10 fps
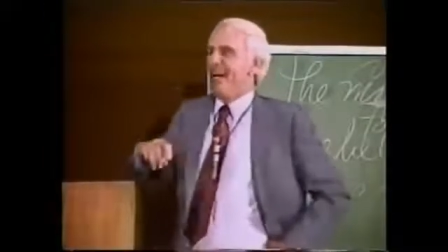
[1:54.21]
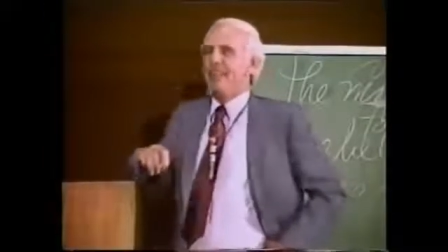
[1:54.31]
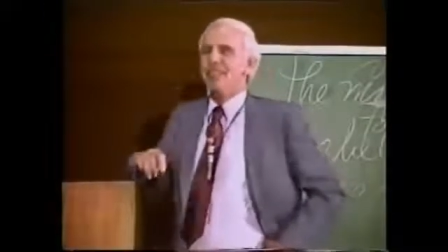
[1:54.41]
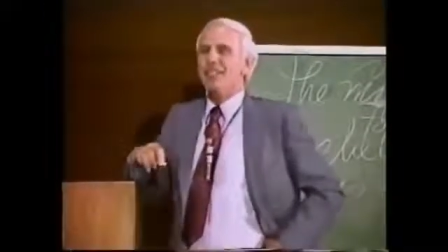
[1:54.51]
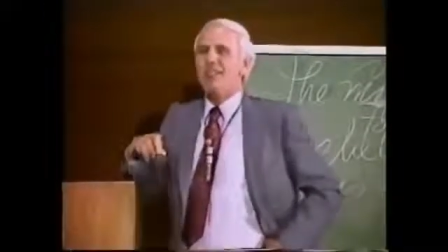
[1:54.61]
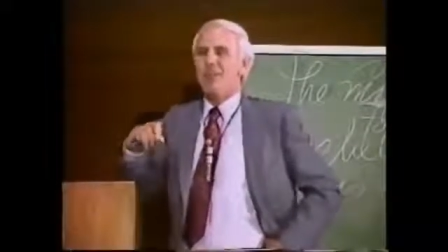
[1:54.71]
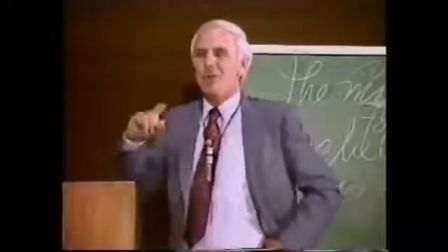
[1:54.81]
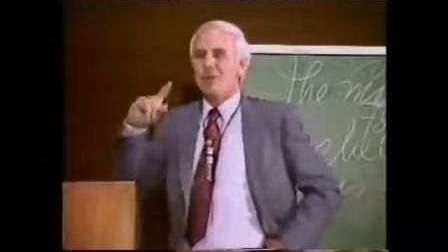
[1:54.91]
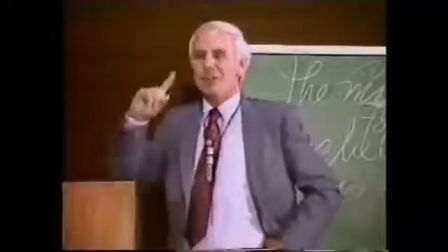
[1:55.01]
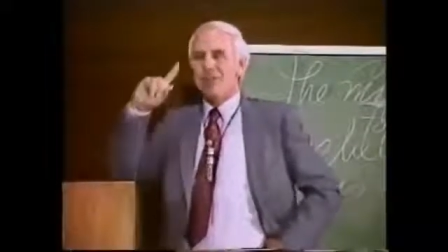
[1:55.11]
I did a
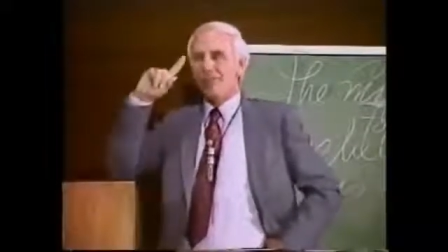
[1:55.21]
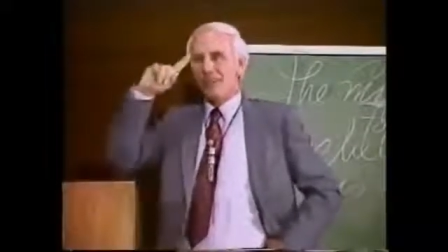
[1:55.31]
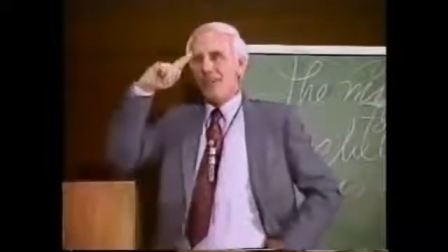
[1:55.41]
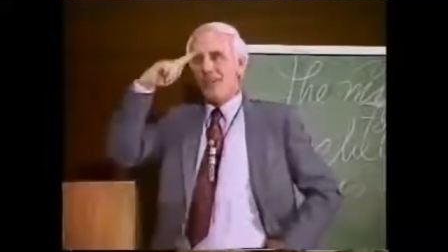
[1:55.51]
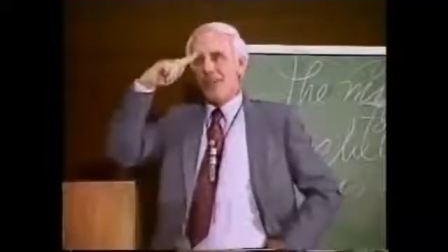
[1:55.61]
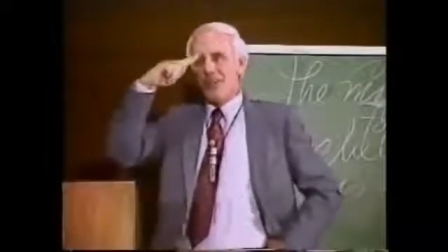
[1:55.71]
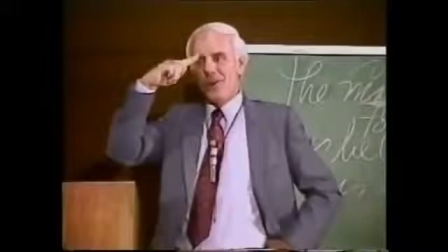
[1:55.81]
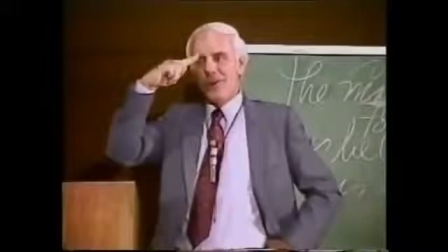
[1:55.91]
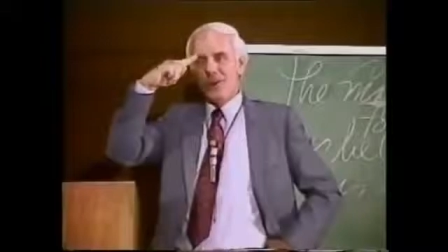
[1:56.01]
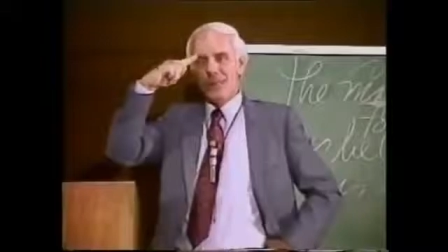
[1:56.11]
seminar one time for Standard
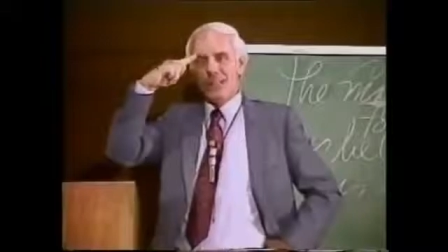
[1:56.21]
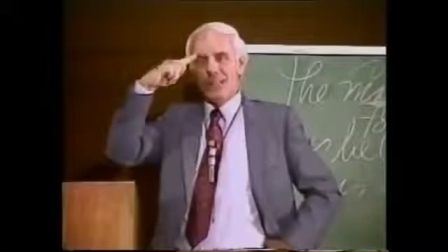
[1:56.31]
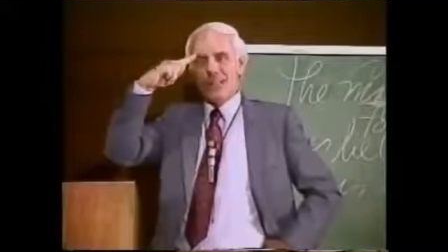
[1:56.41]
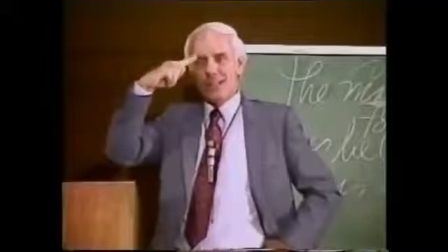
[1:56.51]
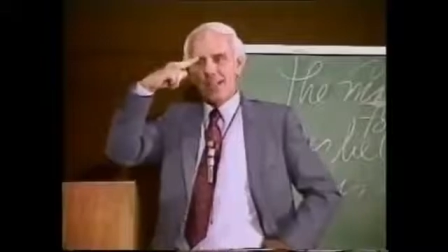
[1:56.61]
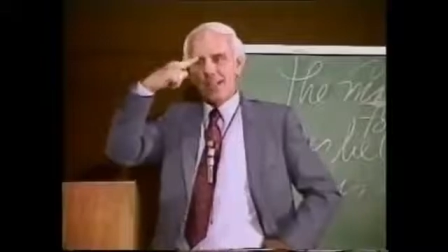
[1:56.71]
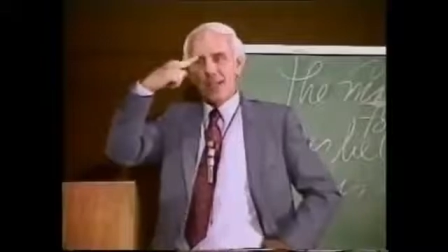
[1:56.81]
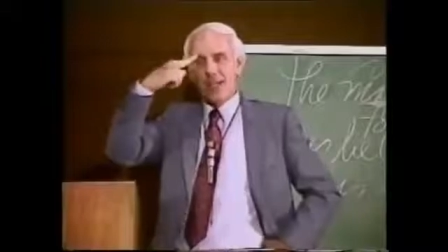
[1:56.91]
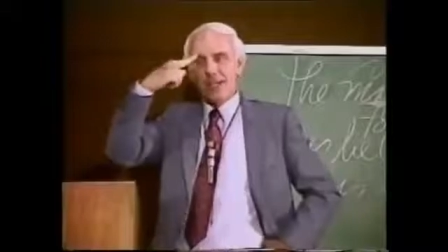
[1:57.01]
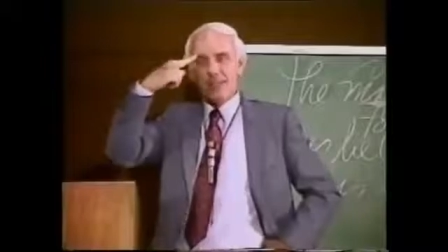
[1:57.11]
Oil executives
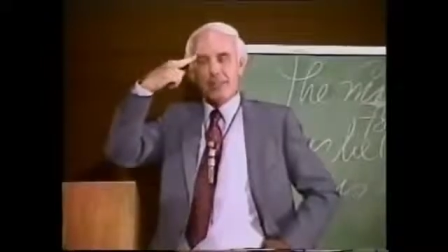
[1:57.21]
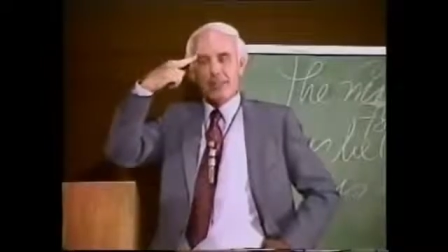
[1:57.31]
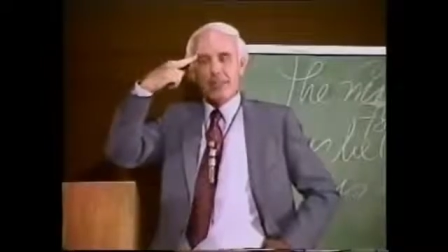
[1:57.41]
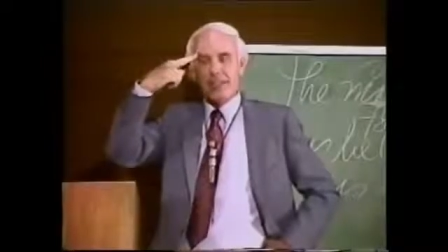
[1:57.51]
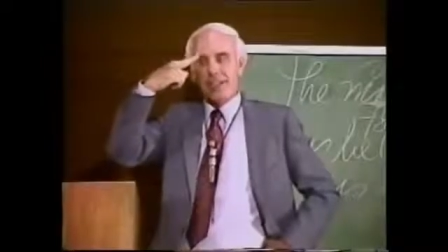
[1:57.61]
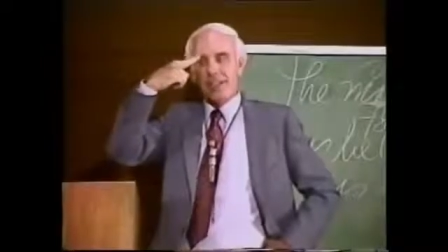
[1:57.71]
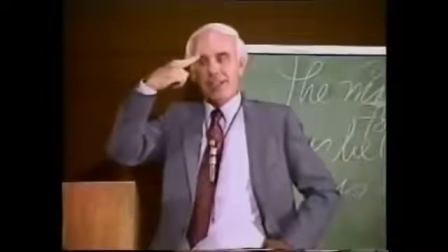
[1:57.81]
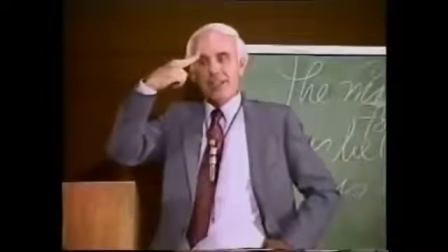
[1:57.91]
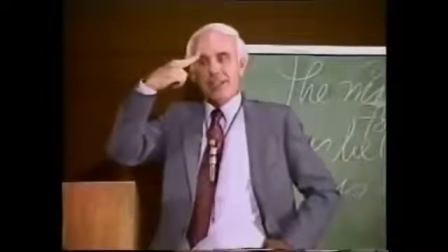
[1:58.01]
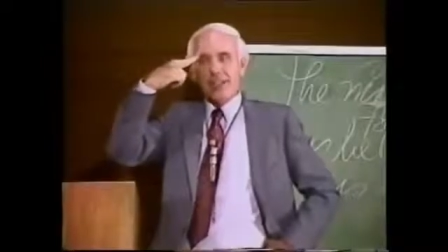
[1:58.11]
and management
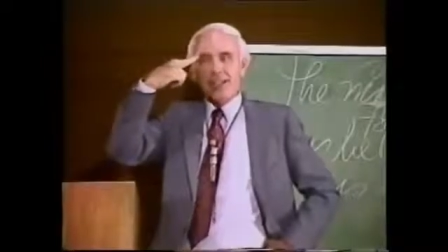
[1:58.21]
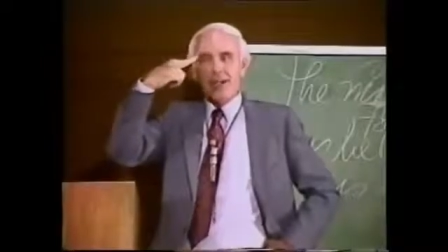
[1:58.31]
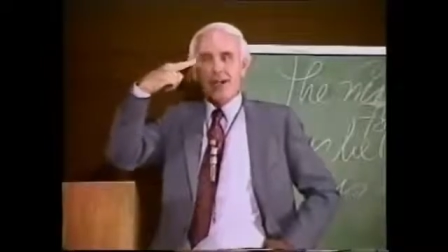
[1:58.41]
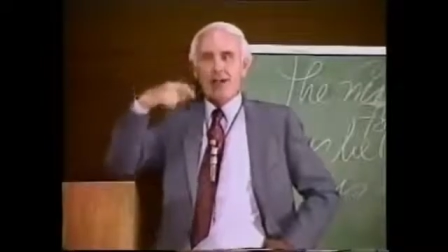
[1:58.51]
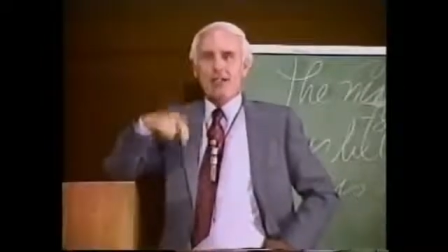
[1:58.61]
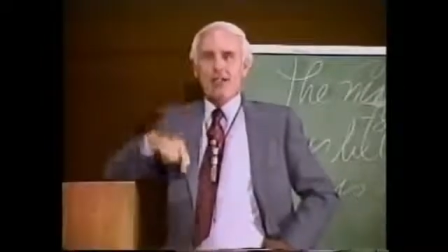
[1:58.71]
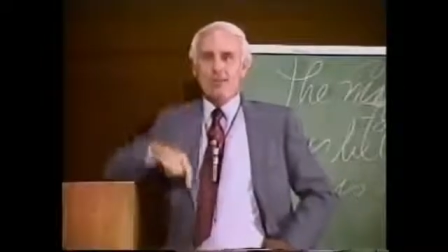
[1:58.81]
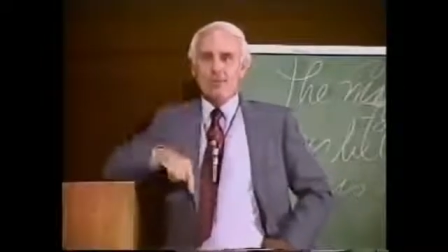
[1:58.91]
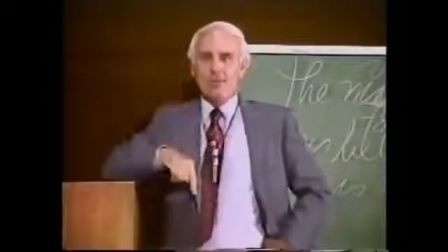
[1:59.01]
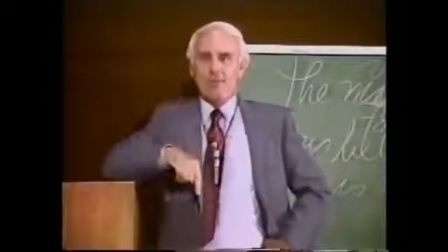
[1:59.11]
in
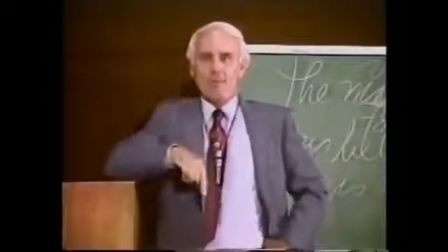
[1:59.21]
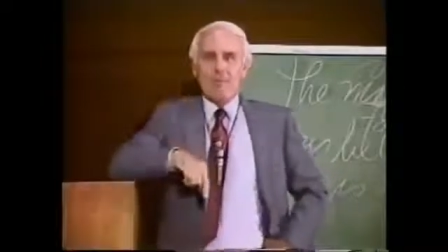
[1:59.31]
Honolulu.